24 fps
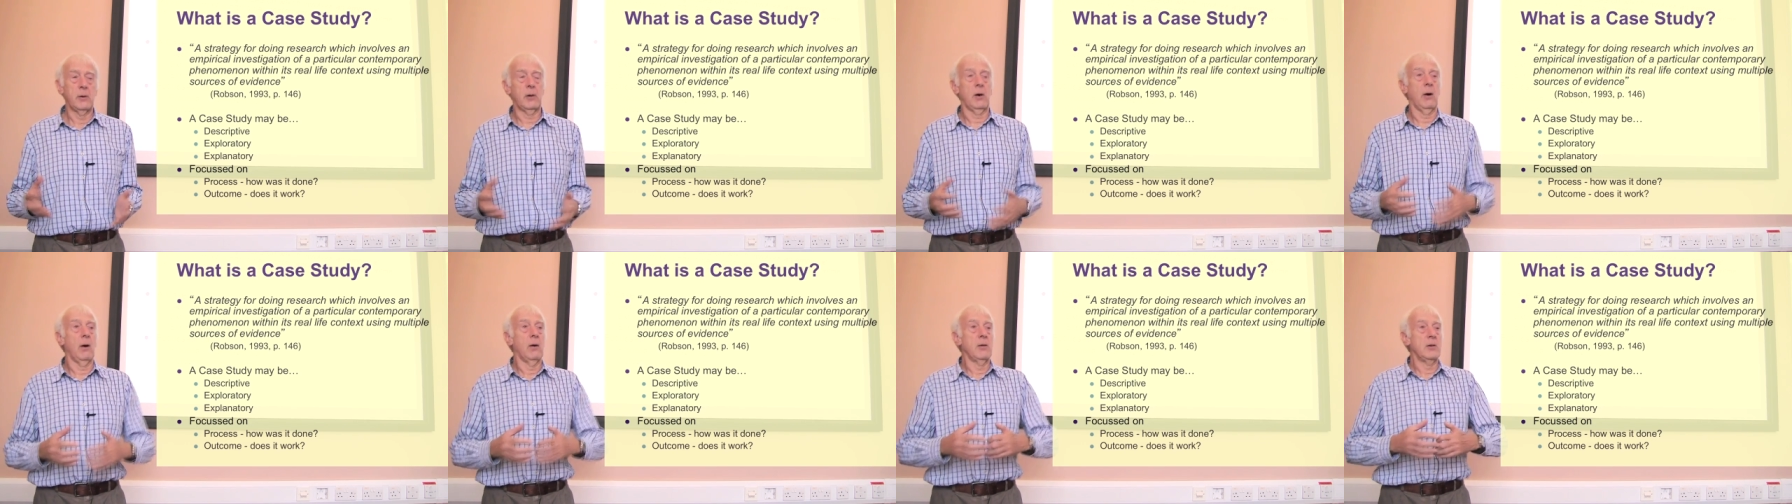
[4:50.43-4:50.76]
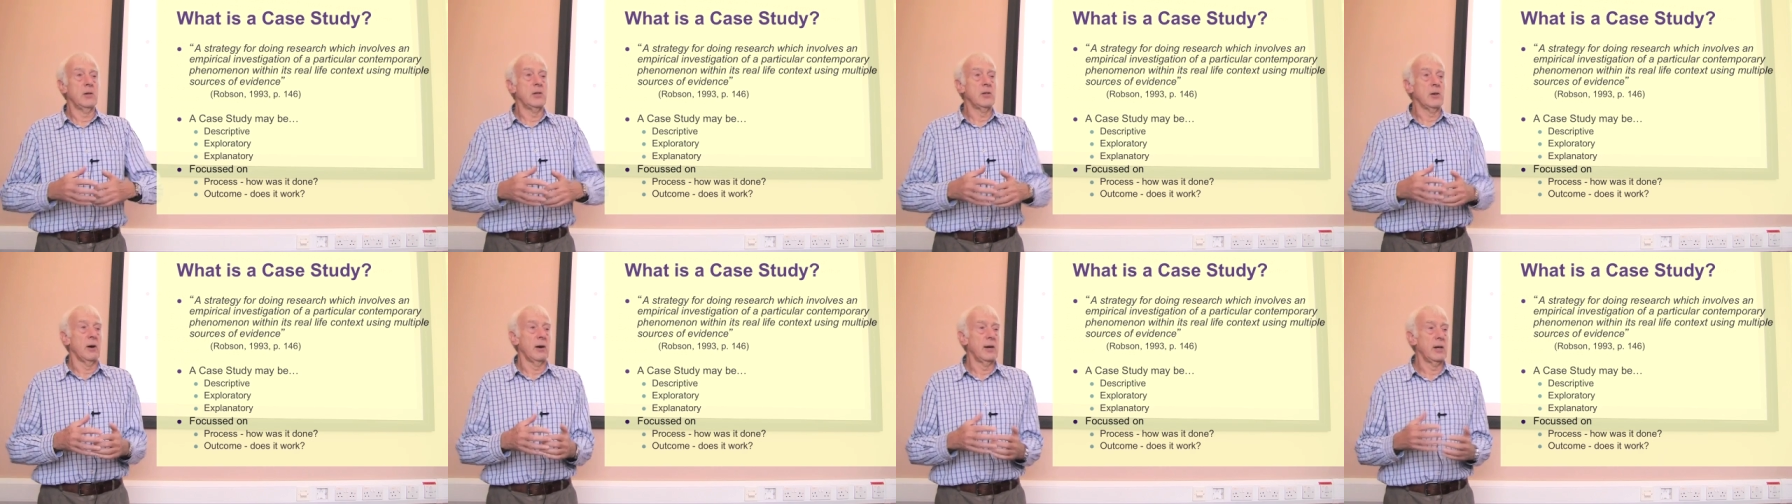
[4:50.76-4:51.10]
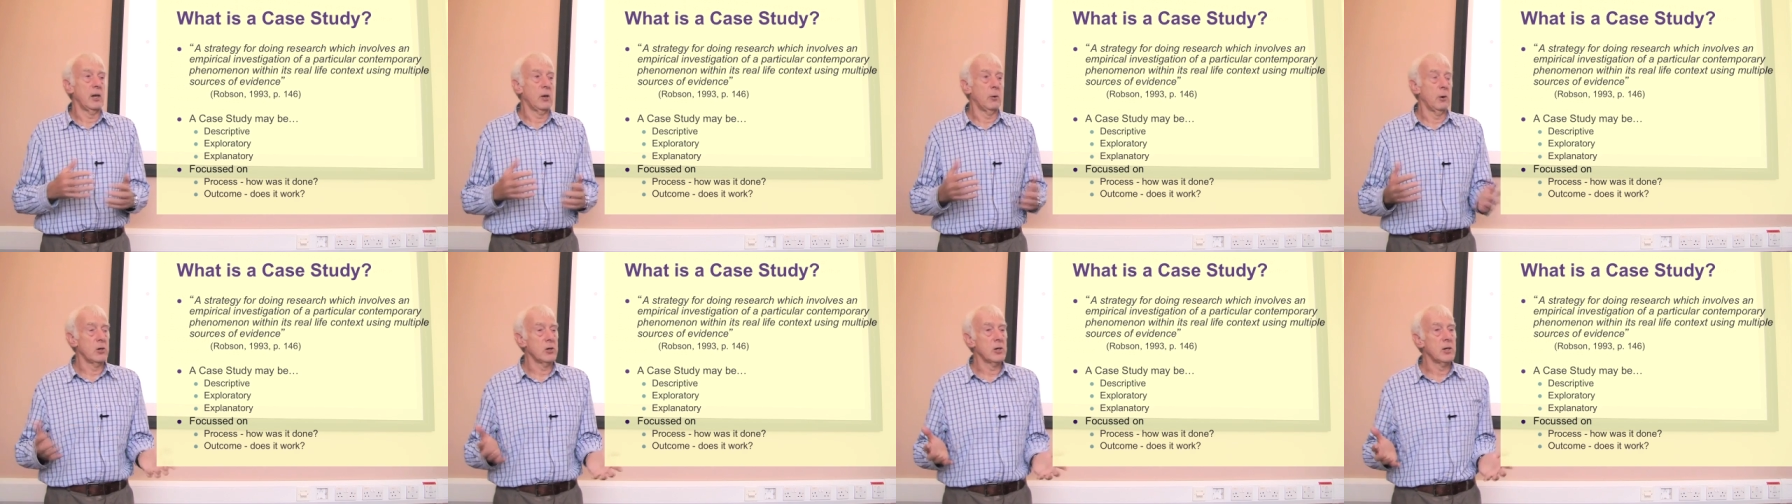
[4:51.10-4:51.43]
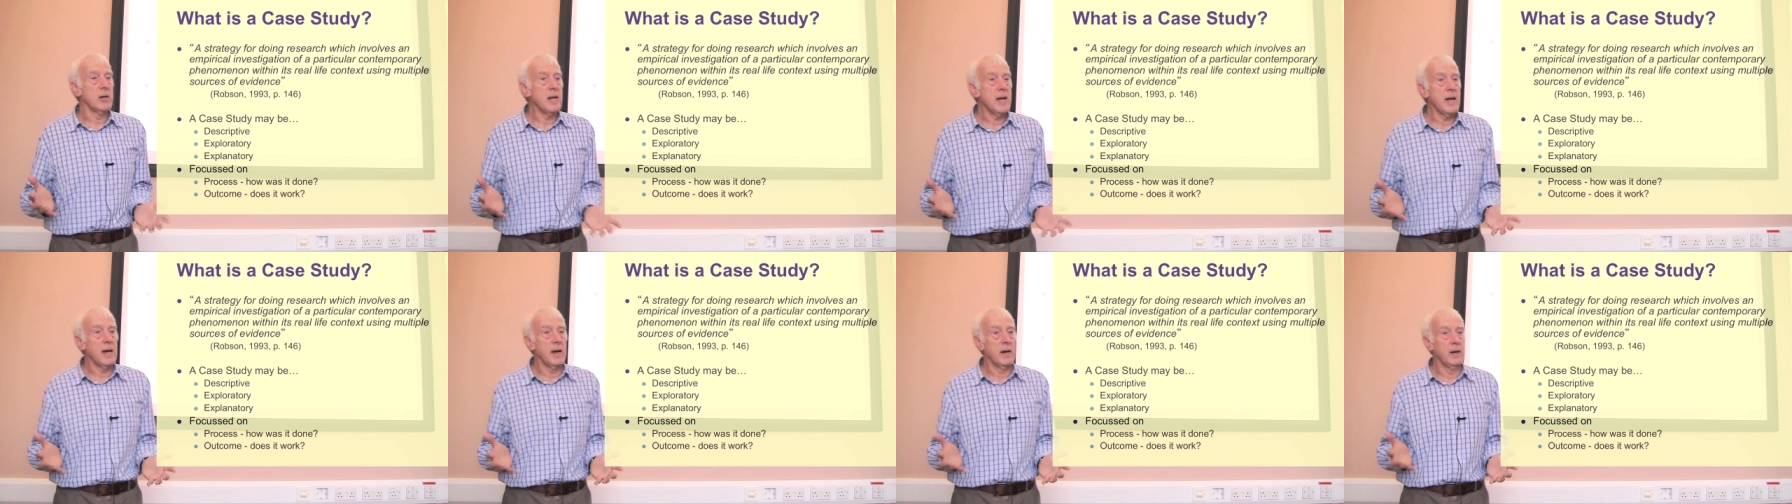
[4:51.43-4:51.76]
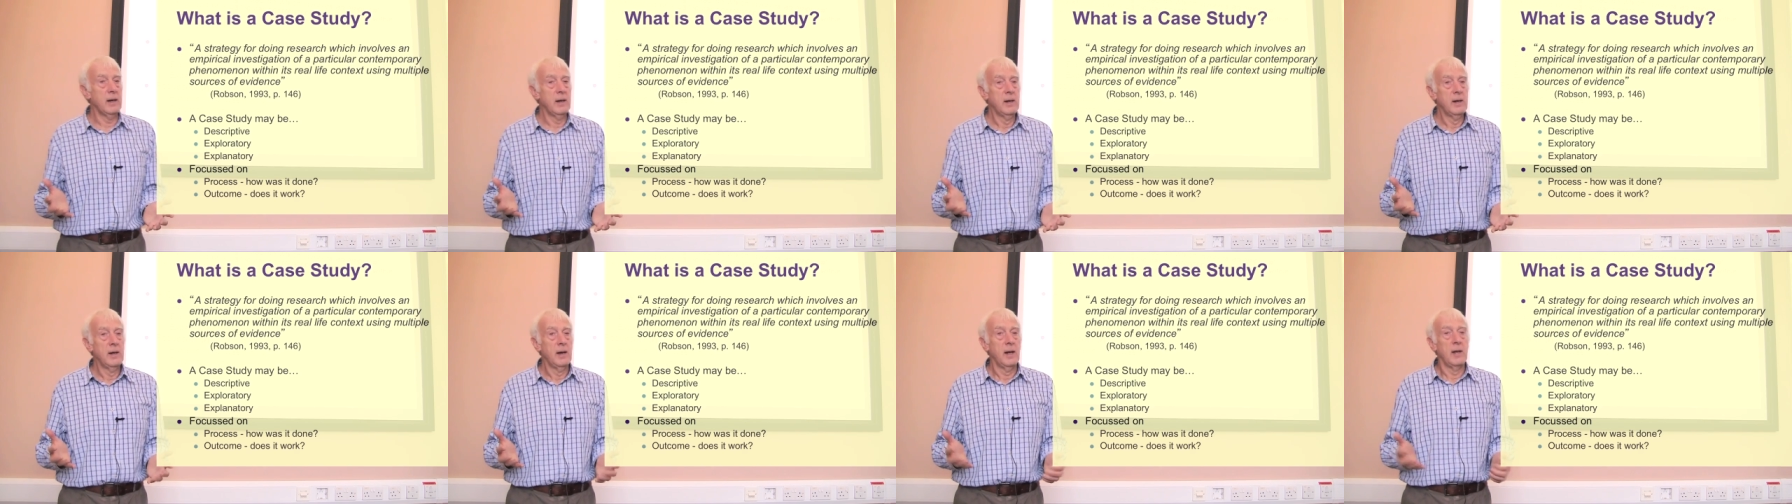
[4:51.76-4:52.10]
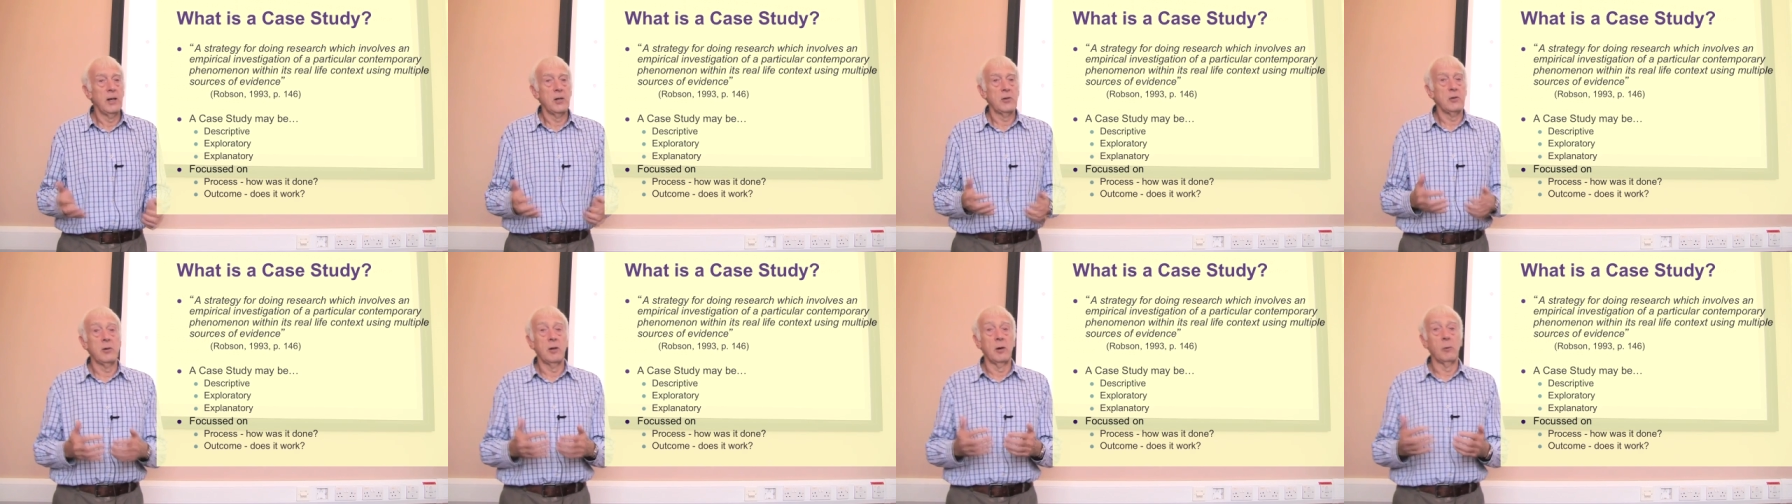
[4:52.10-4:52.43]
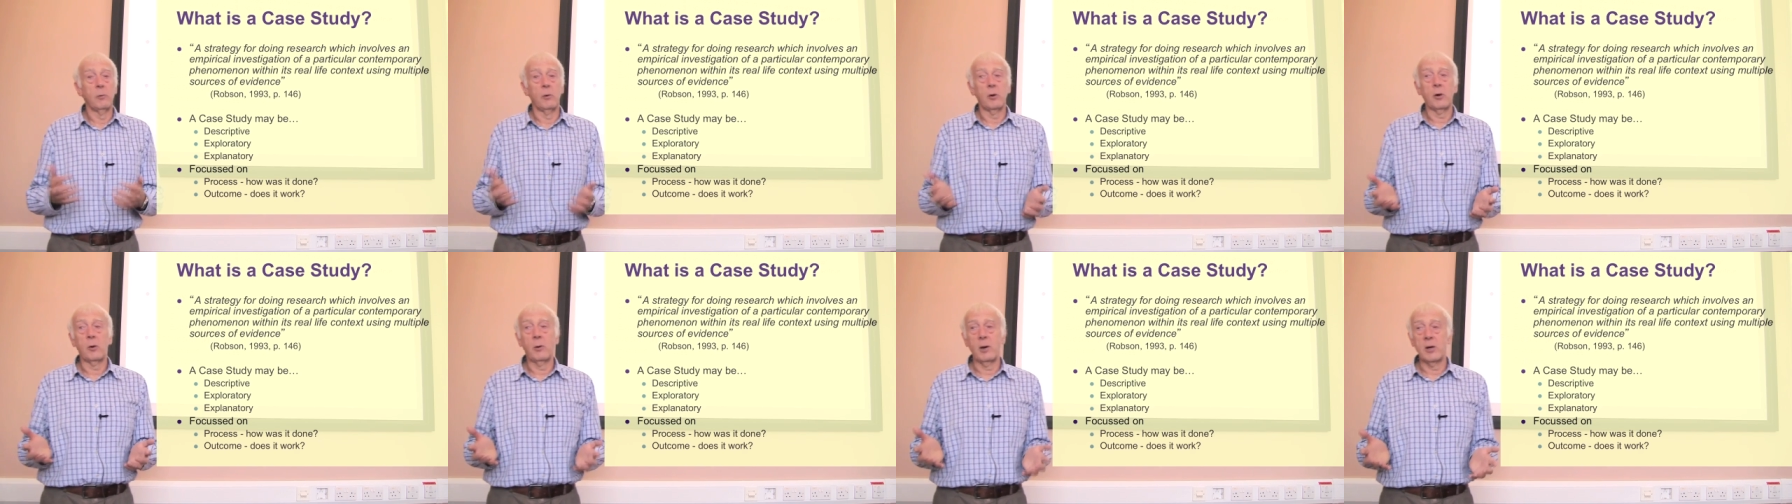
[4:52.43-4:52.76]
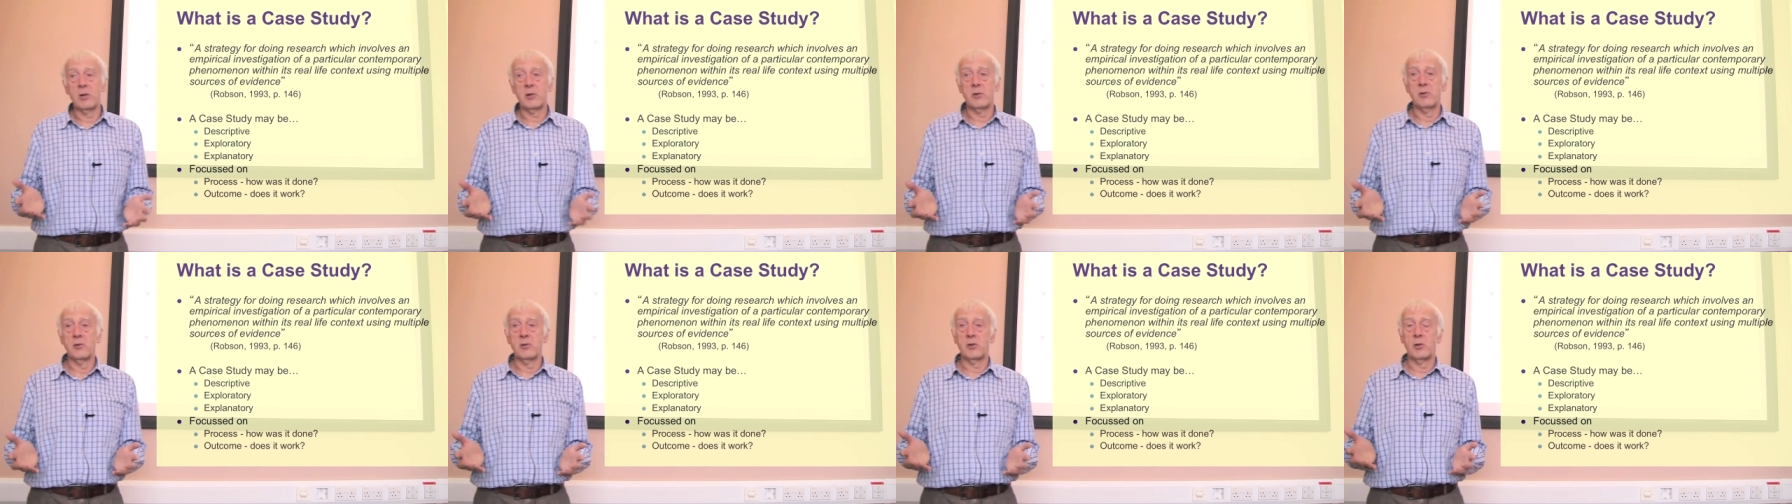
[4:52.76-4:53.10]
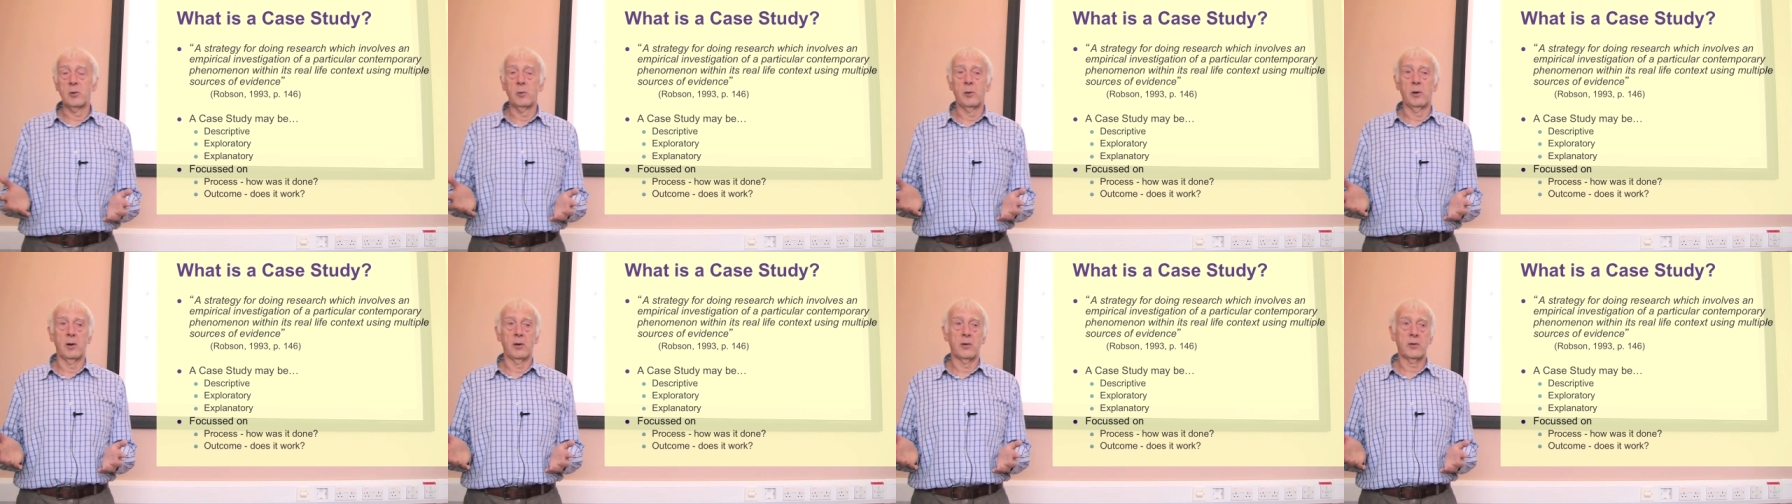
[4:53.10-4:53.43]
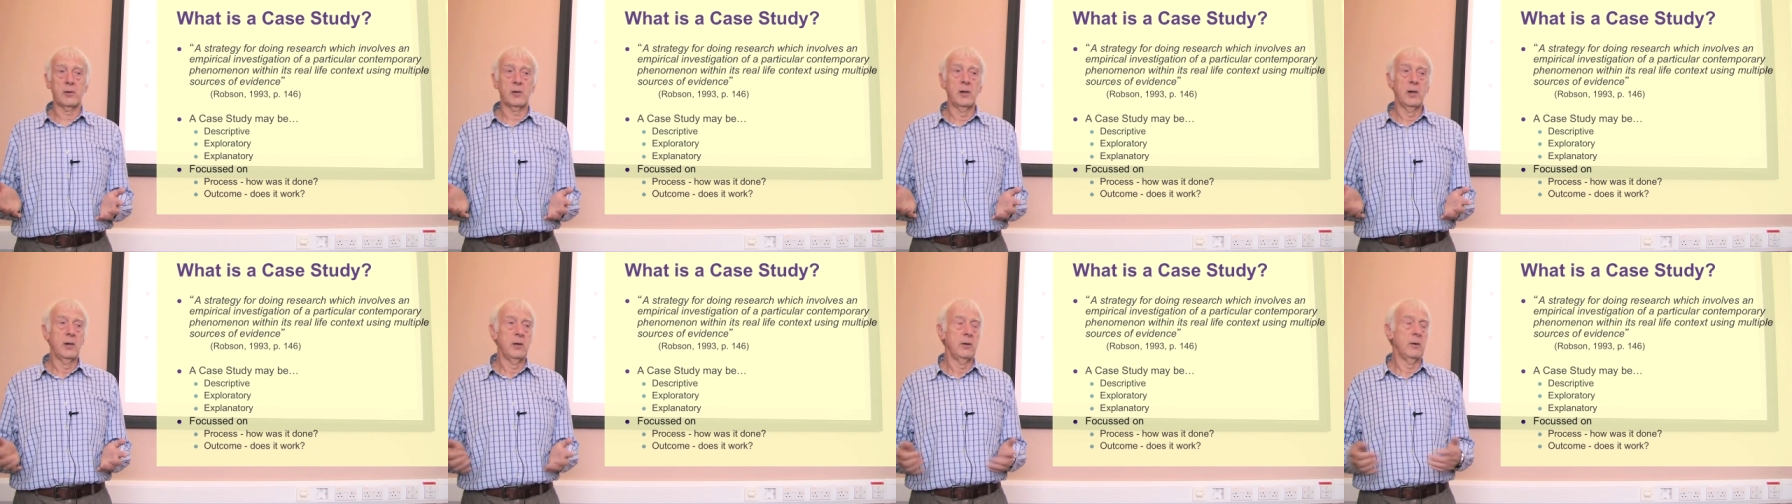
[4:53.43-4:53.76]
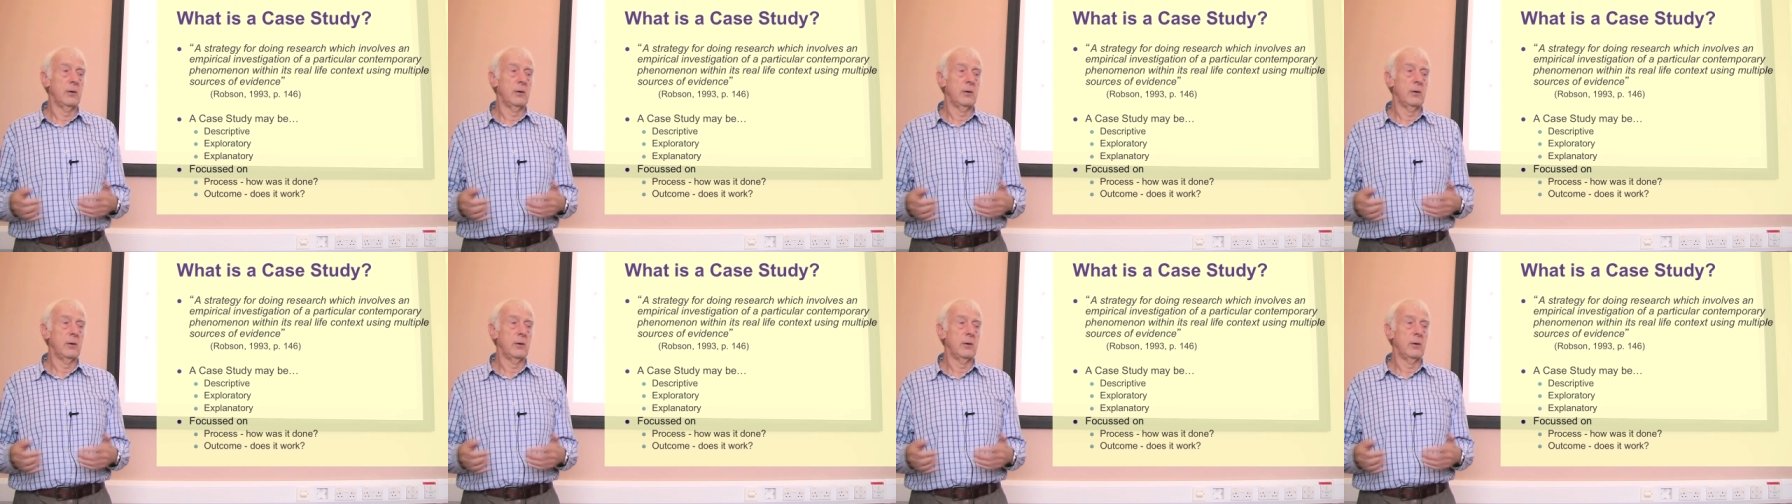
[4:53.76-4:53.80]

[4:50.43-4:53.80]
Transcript: You can't design a questionnaire unless you know what questions to ask.